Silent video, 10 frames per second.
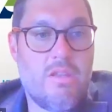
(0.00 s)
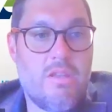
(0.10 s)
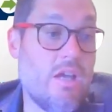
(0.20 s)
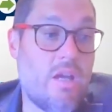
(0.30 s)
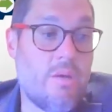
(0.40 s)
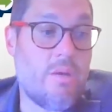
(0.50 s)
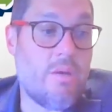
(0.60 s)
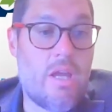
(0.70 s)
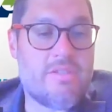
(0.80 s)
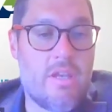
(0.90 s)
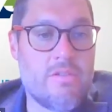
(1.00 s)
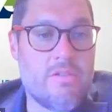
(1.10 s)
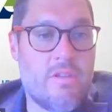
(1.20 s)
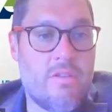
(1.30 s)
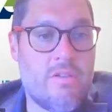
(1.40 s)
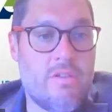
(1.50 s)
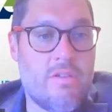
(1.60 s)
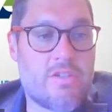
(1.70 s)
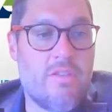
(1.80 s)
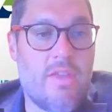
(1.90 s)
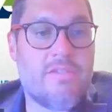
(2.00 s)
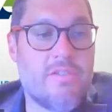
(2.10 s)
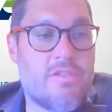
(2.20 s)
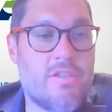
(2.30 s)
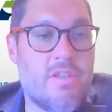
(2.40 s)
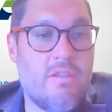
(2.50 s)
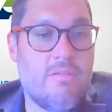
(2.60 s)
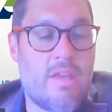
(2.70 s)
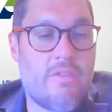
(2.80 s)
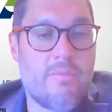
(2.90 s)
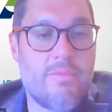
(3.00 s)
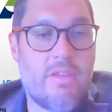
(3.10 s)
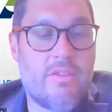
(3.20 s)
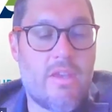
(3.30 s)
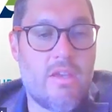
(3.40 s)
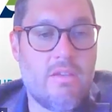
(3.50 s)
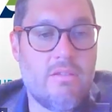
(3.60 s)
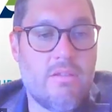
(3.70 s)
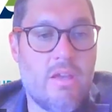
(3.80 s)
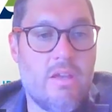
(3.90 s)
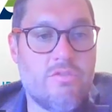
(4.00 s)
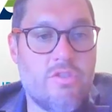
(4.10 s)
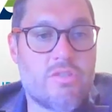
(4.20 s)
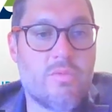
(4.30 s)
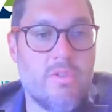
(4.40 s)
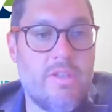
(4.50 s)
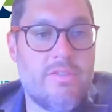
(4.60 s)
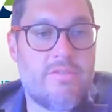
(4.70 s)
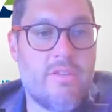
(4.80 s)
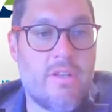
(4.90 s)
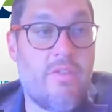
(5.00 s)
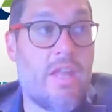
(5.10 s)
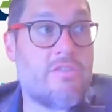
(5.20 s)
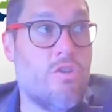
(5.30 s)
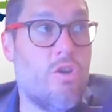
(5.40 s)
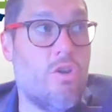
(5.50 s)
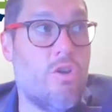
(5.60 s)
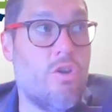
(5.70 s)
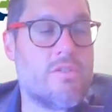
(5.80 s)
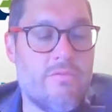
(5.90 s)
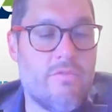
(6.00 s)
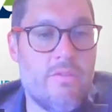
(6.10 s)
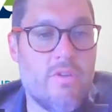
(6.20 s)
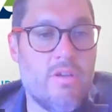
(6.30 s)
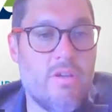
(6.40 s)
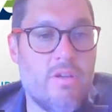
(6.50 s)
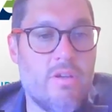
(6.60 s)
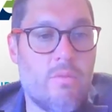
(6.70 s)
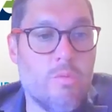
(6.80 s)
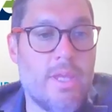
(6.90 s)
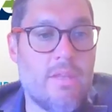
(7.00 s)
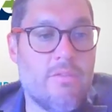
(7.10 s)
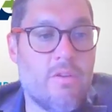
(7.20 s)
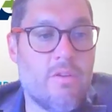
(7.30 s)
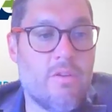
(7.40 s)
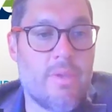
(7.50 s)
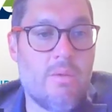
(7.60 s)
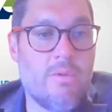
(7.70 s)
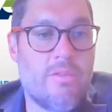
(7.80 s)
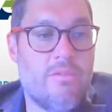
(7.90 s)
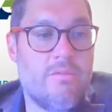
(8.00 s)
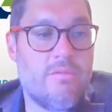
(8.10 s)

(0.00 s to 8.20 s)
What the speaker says: Yeah, I would say, and there's actually the agency, the FMCSA, just released an advance notice of a rulemaking that they're coming out with.